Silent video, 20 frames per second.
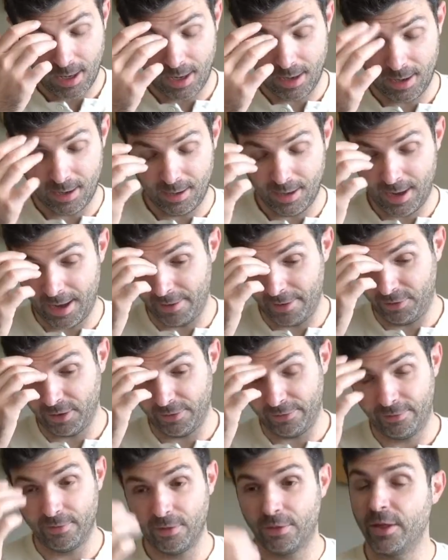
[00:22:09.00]
I have to
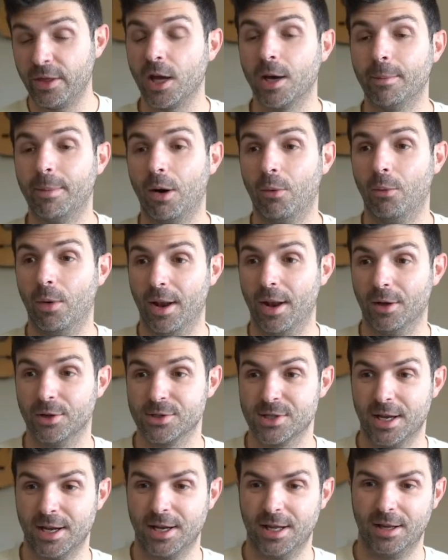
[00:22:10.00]
think about what
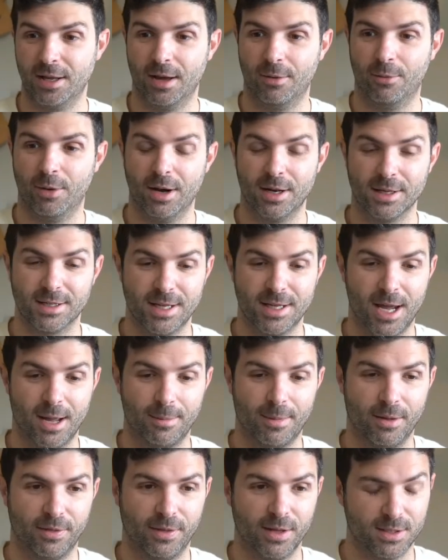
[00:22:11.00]
else I wanted to say
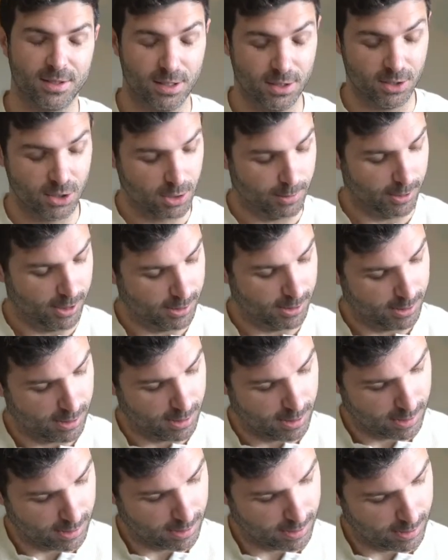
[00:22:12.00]
about this instrument.